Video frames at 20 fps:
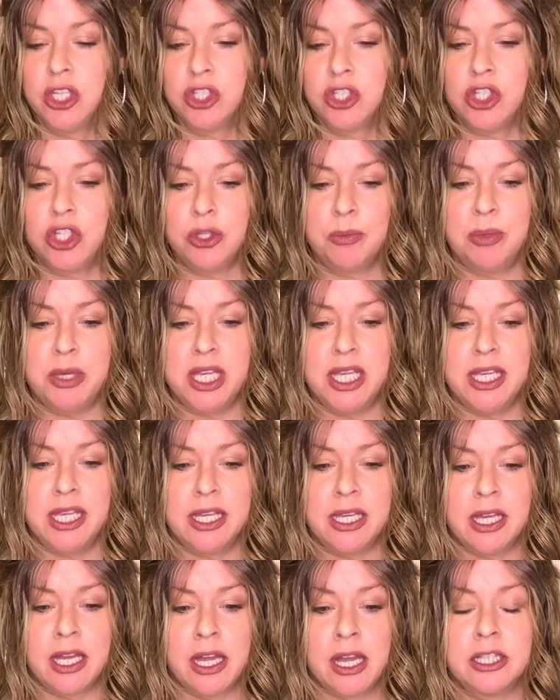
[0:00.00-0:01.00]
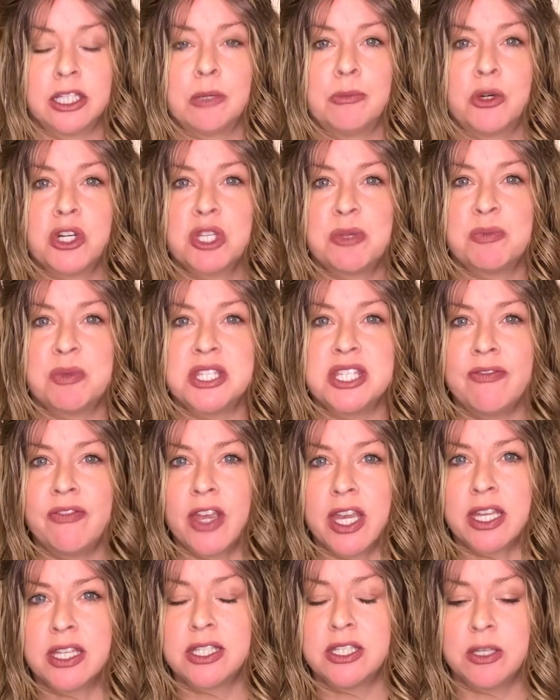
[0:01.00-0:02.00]
to be a little more
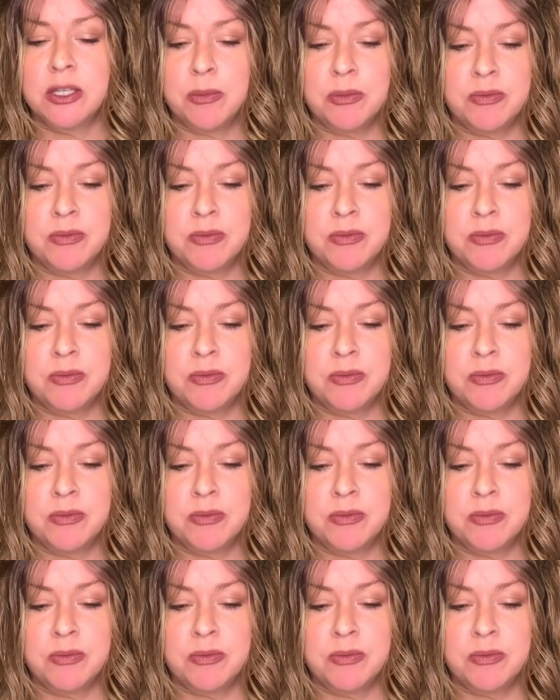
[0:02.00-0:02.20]
specific,